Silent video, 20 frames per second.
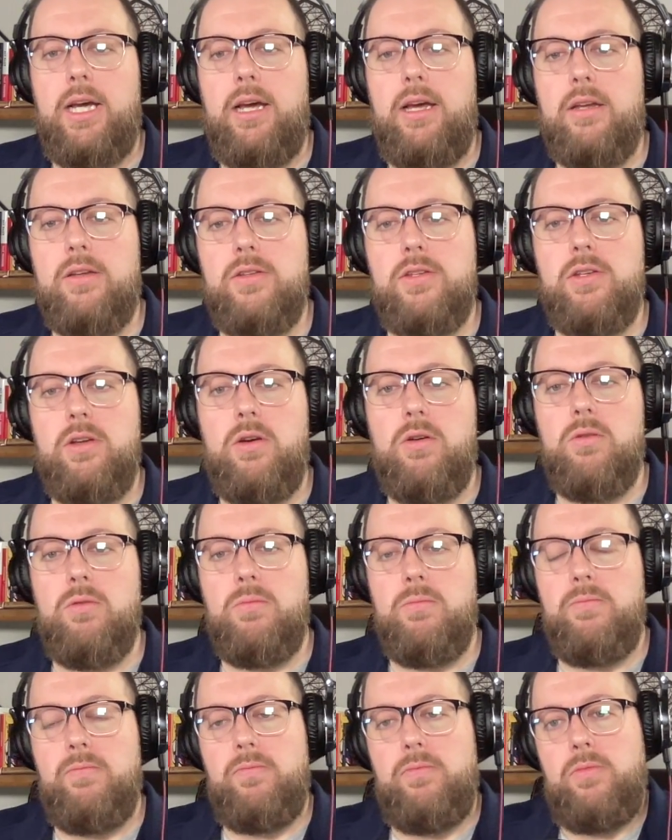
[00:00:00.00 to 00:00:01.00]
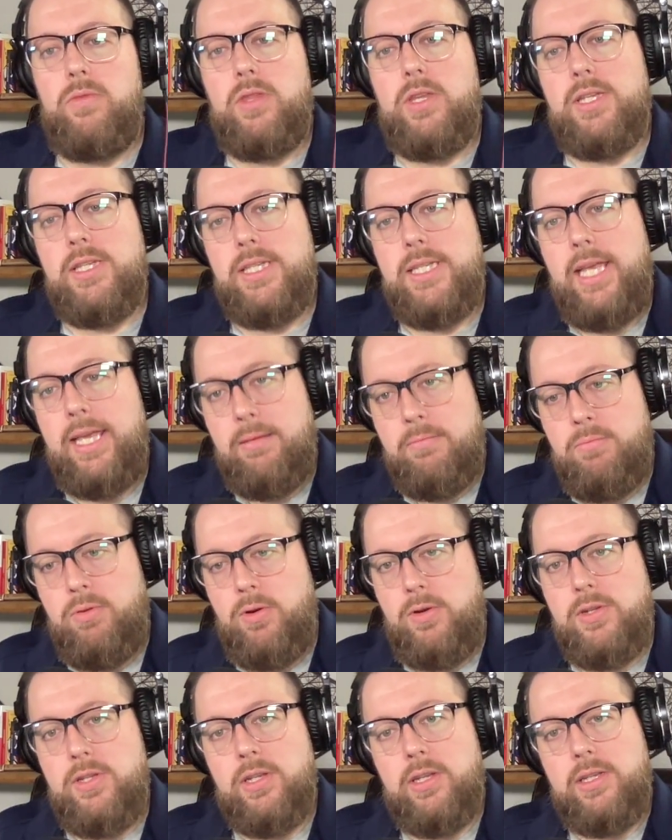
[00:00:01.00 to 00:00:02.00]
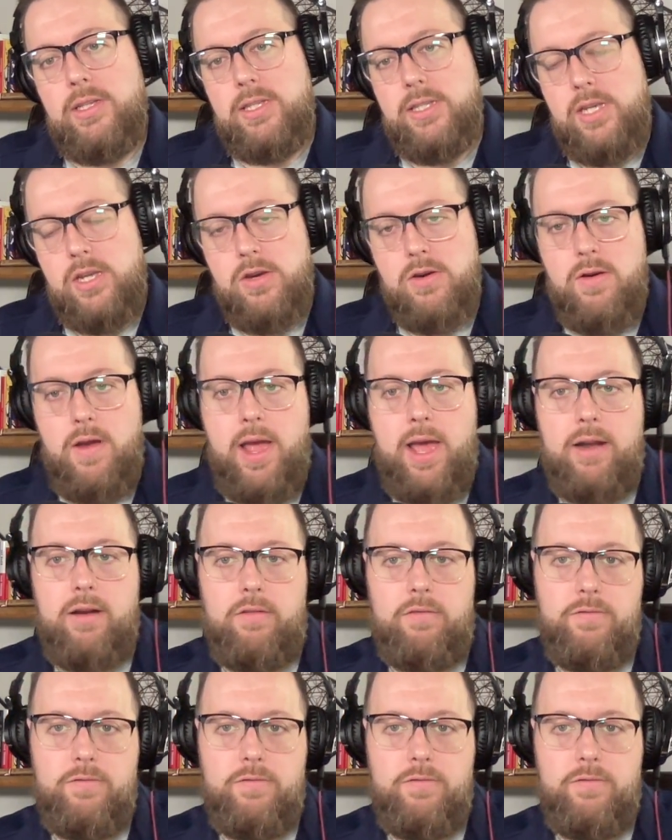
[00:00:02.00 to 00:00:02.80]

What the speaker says: So the same person could see your ad on